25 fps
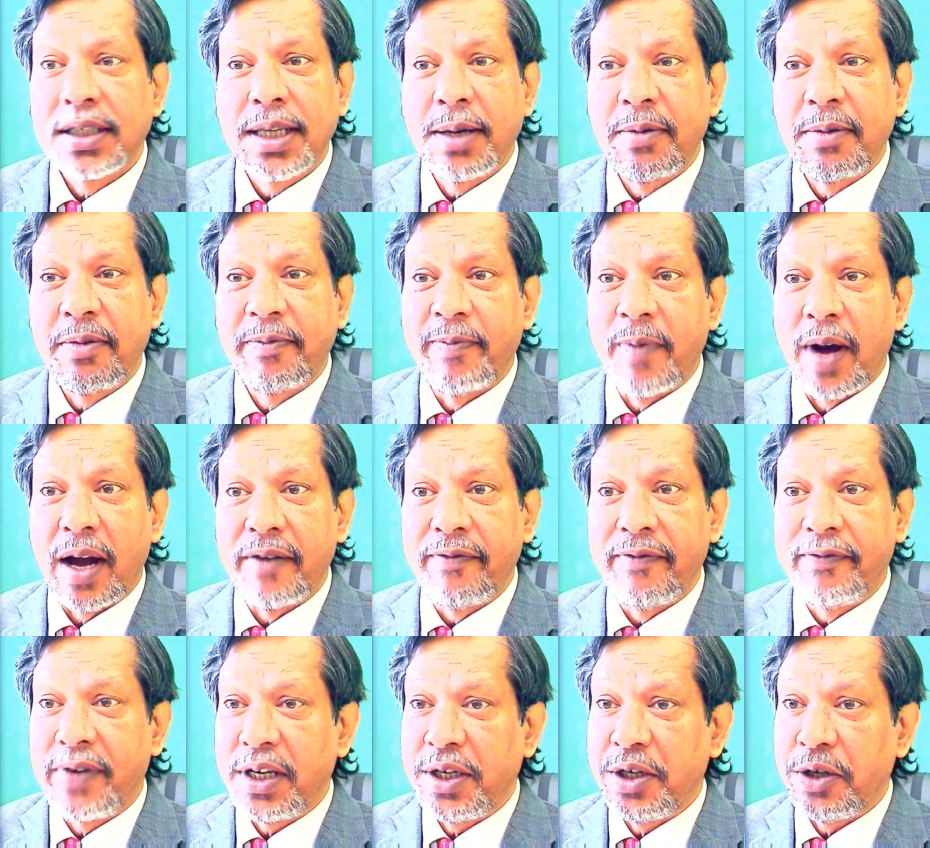Some
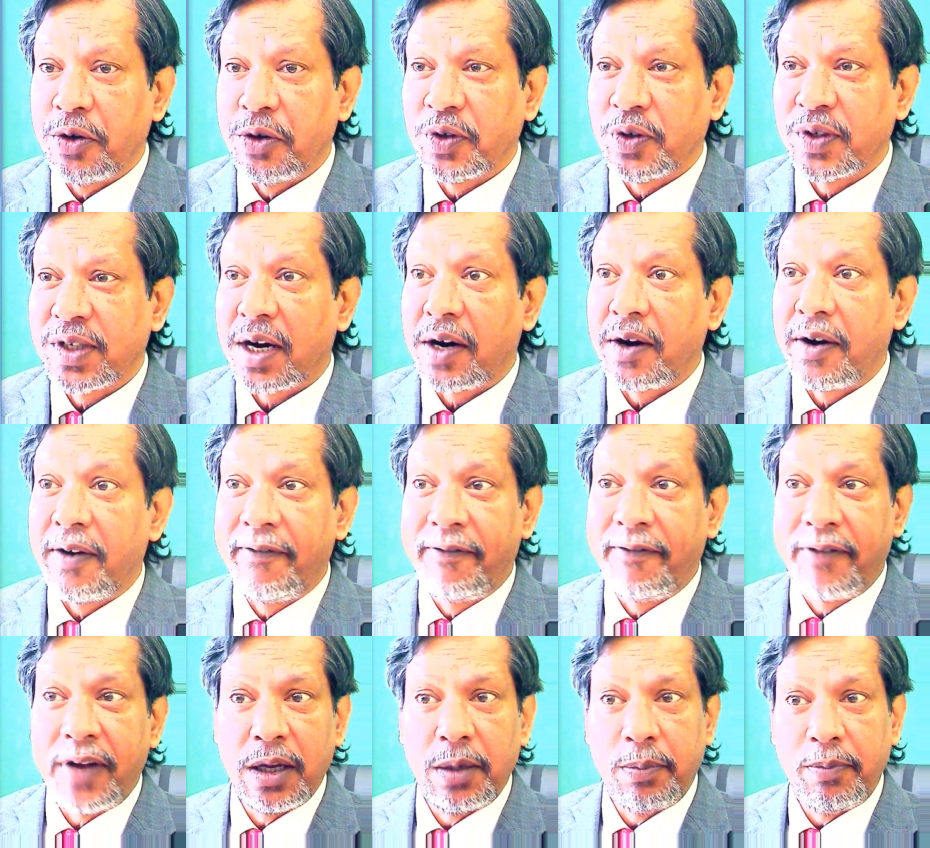of my videos
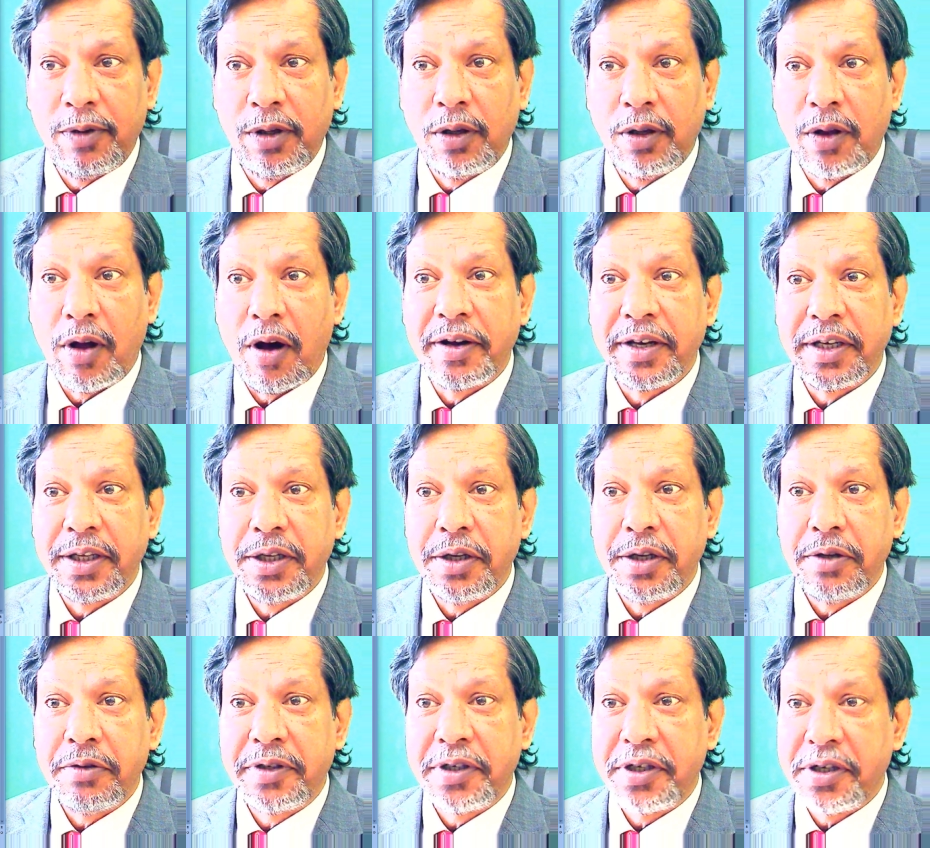are available
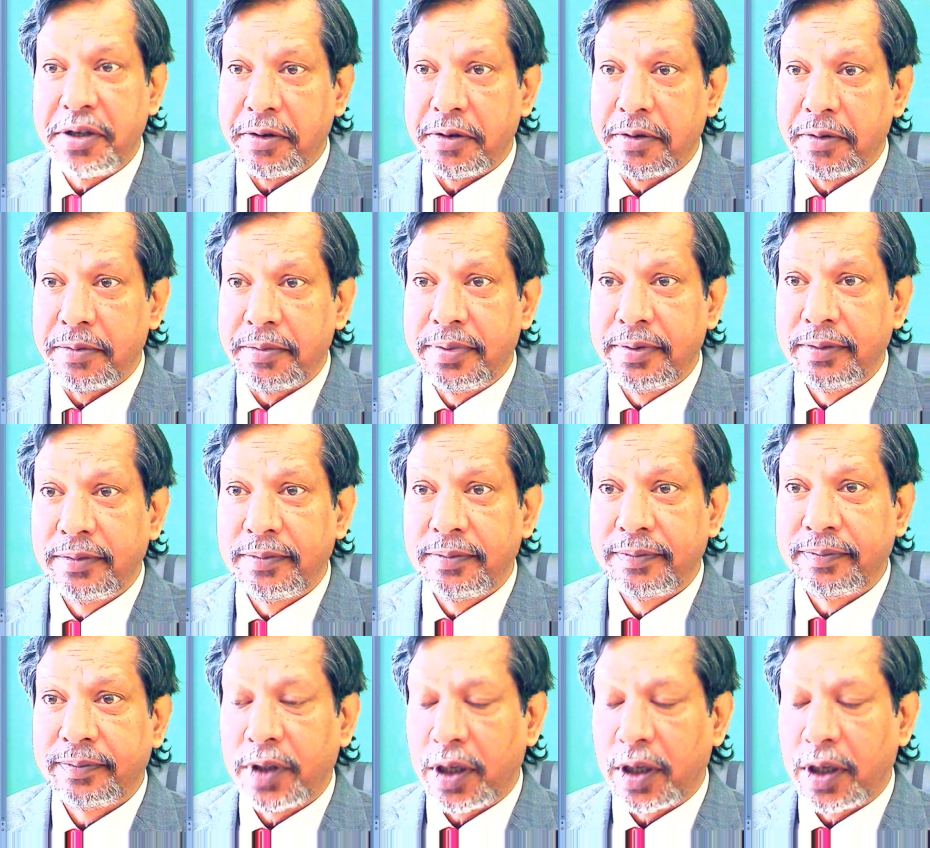on YouTube.